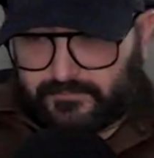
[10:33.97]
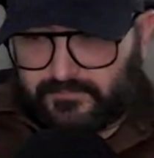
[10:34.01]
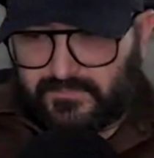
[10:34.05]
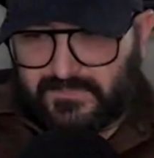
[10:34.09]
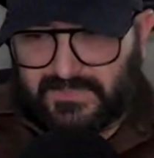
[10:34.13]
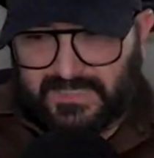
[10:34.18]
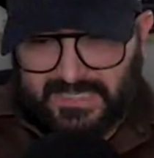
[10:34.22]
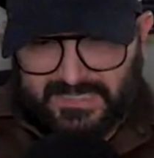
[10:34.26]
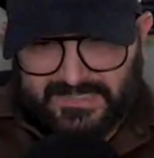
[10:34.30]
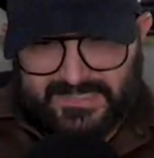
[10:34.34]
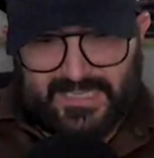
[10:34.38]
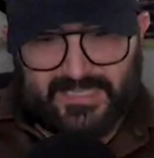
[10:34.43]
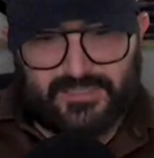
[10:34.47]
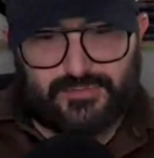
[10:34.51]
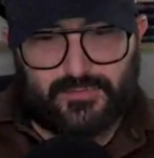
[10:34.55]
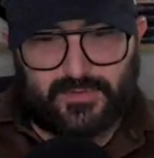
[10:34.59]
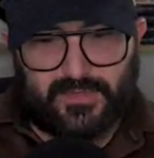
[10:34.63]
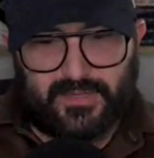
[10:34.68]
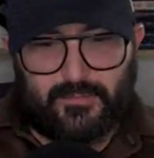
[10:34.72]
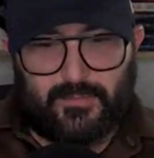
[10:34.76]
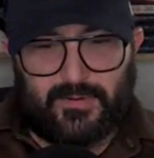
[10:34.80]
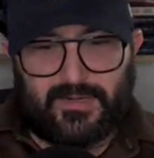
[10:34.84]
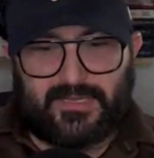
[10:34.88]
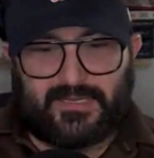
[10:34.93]
Because that's
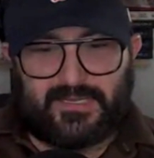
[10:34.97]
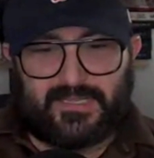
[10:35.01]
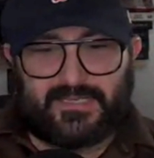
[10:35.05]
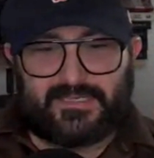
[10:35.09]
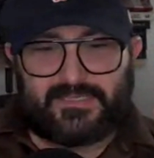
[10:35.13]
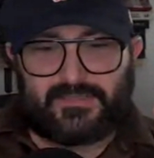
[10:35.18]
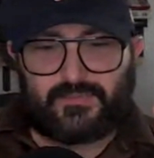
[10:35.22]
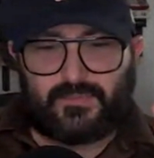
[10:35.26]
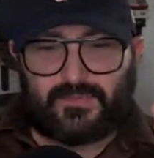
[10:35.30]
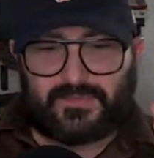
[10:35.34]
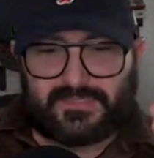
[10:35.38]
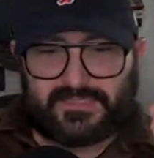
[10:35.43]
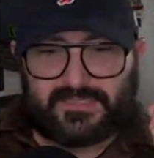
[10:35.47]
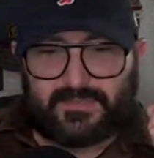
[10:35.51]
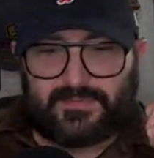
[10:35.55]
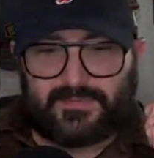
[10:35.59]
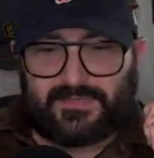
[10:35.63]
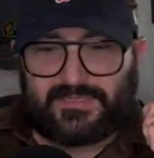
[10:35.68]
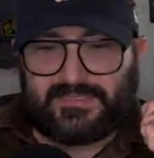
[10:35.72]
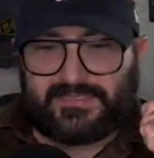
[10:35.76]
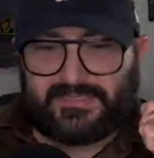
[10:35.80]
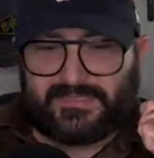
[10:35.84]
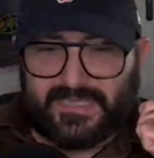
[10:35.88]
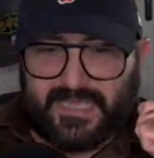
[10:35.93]
really what it is when
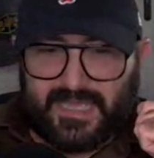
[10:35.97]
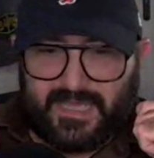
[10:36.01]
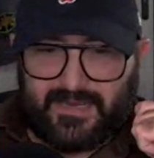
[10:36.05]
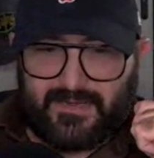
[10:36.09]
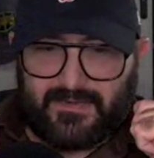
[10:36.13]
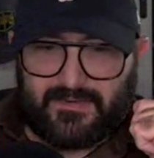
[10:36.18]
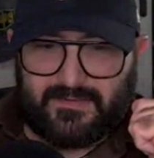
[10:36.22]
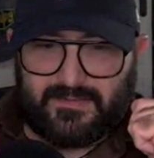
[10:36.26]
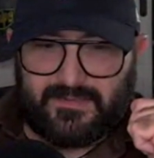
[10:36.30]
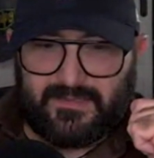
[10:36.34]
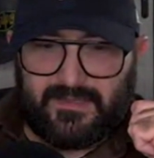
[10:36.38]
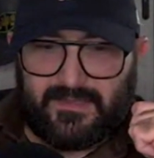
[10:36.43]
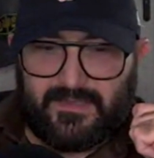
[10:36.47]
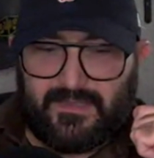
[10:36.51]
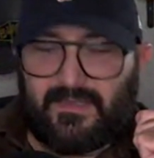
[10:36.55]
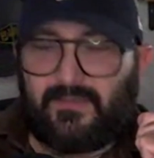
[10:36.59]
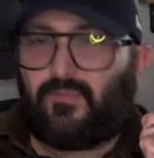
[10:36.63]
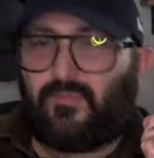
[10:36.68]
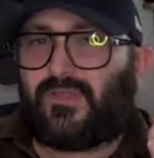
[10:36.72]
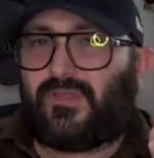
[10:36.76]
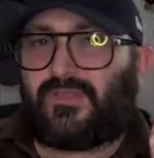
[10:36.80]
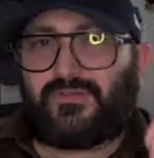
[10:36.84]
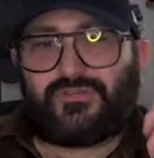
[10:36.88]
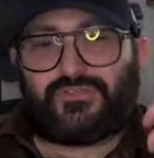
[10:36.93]
somebody's dead,
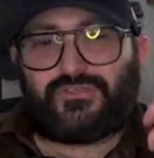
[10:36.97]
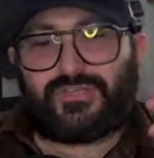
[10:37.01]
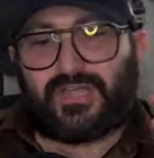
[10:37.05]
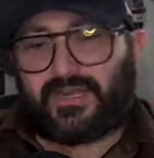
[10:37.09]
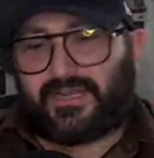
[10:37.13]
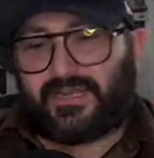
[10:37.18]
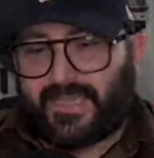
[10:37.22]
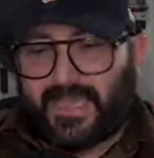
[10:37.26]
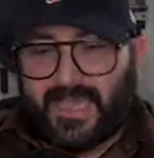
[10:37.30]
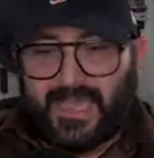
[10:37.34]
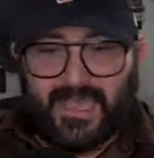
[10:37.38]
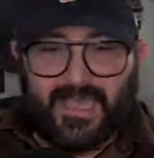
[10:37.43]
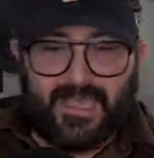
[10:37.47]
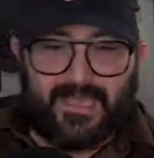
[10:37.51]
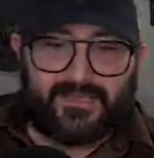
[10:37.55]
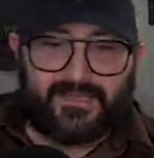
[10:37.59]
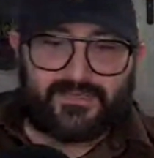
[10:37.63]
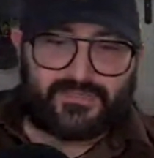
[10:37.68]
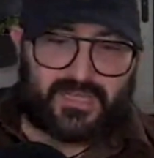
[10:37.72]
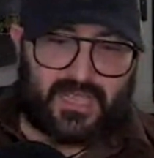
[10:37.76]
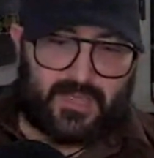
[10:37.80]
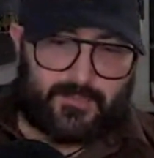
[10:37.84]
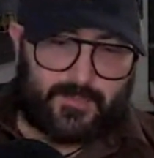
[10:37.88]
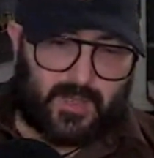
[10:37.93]
whether it's Johnny
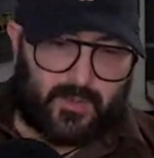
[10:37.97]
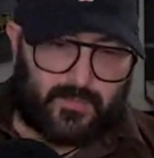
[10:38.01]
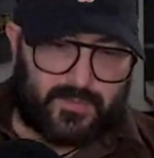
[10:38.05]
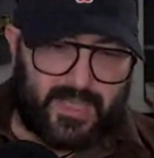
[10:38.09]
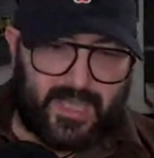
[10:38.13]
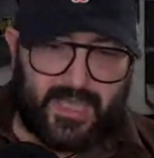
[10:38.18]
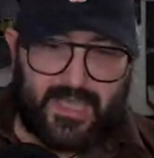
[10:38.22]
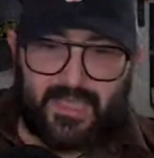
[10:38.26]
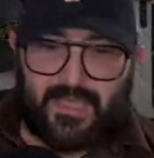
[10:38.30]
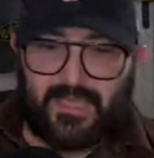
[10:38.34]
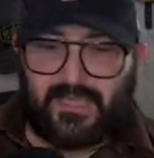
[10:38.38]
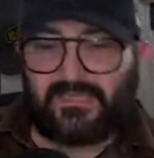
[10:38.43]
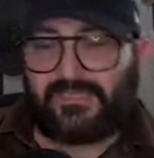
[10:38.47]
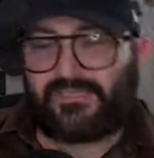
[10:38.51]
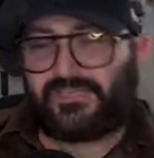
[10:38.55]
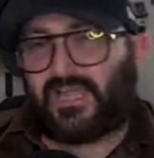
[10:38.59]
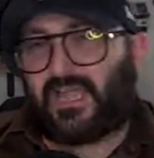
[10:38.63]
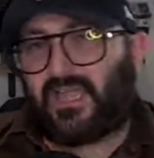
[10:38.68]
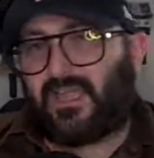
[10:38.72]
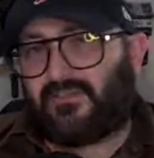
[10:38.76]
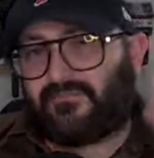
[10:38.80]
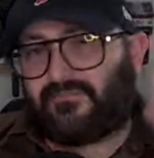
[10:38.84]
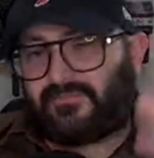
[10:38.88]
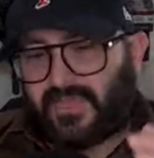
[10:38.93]
Cash, MLK,
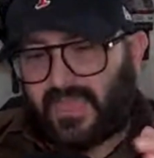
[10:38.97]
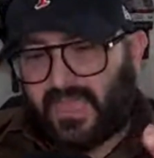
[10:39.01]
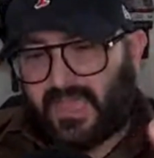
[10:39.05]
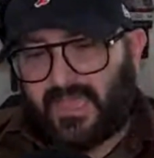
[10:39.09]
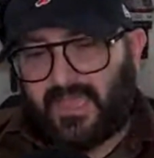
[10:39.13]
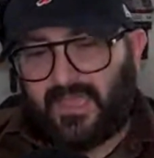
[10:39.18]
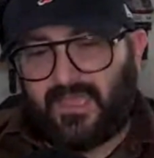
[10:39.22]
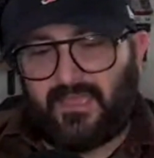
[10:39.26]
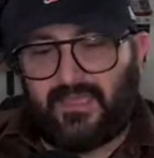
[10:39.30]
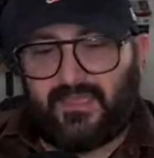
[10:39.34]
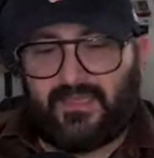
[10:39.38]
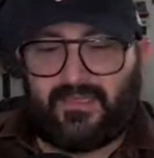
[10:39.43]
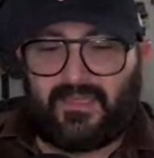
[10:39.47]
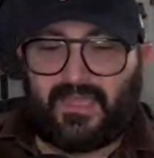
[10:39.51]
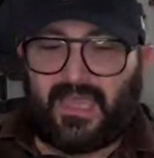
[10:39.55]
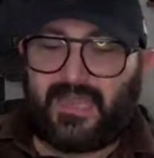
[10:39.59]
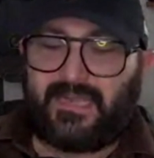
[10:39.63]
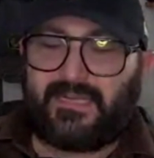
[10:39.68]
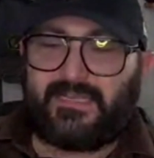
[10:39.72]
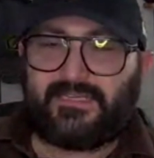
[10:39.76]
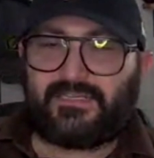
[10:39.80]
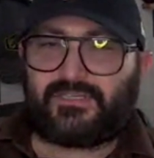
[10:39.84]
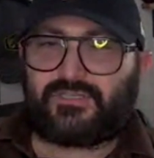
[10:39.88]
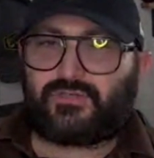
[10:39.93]
JFK,
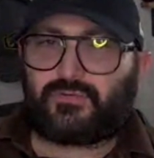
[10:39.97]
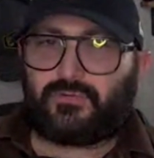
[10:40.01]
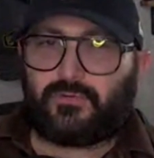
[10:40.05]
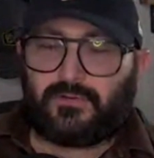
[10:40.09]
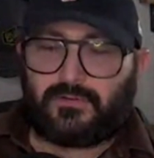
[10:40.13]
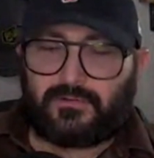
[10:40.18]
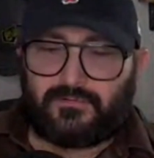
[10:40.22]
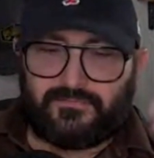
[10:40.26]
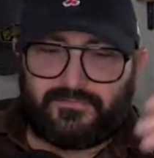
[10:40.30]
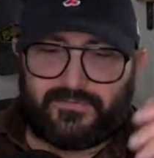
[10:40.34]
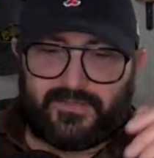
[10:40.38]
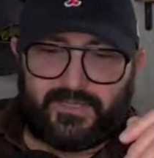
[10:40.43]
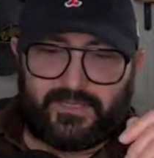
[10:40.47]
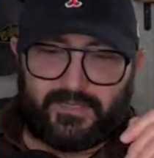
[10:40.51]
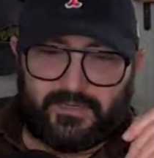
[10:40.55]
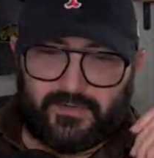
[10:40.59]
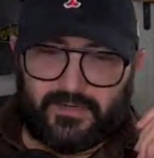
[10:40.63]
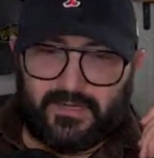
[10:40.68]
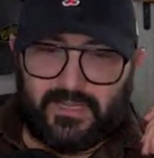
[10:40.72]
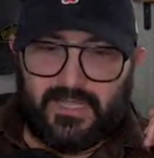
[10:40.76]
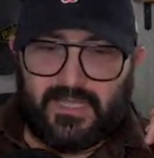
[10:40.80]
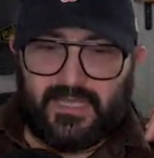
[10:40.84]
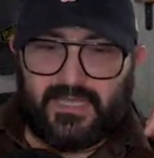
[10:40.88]
any historical figure.